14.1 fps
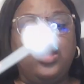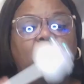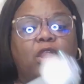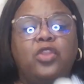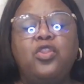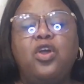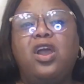
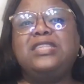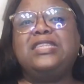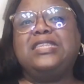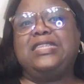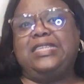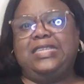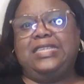
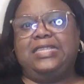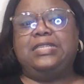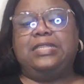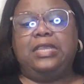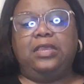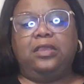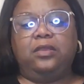
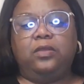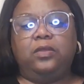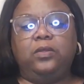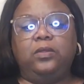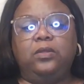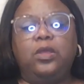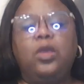narcissistic,
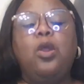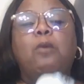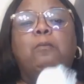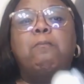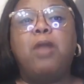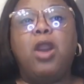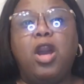
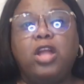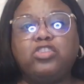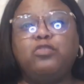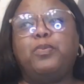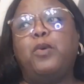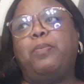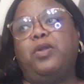
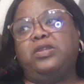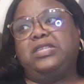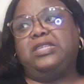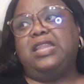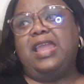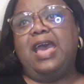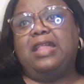multiple
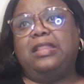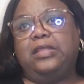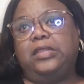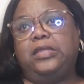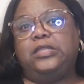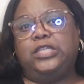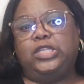
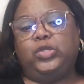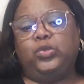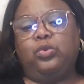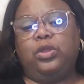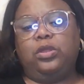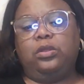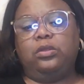personality
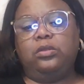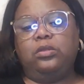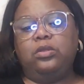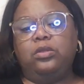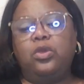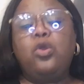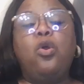disorder,
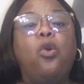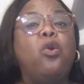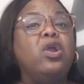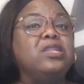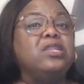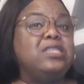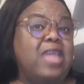
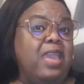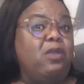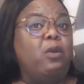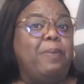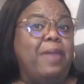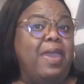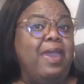or a
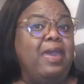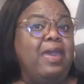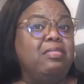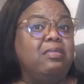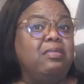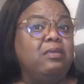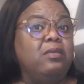
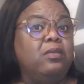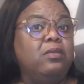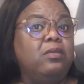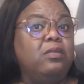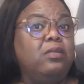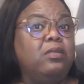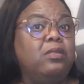psychopath,
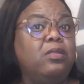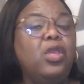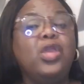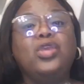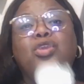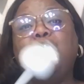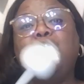
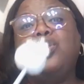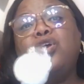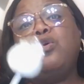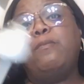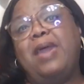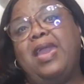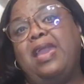
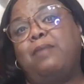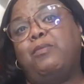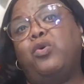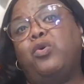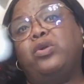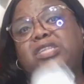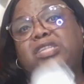you, ma'am
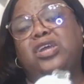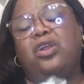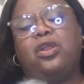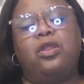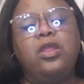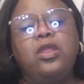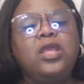or
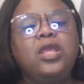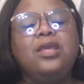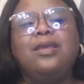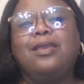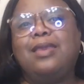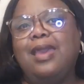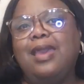sir,
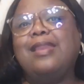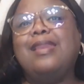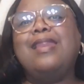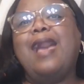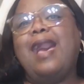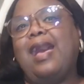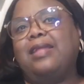
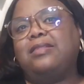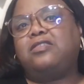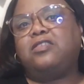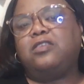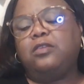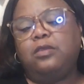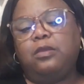
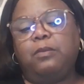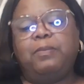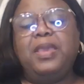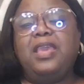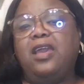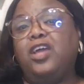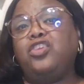cannot
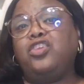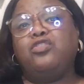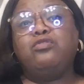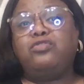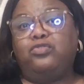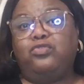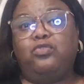be a
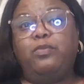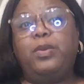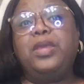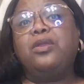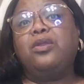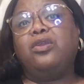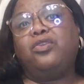YouTube
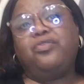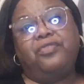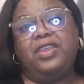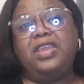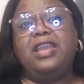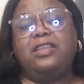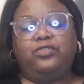
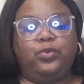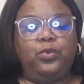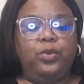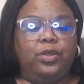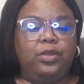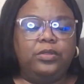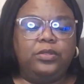
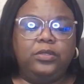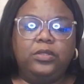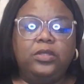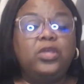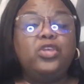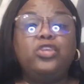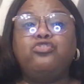creator.
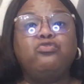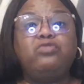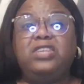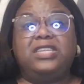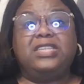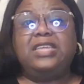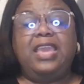You
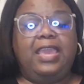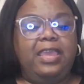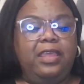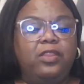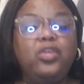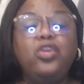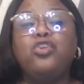just
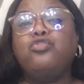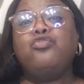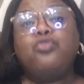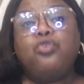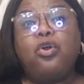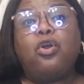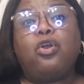can't.
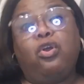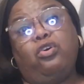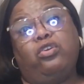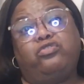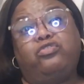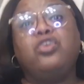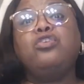You gonna cause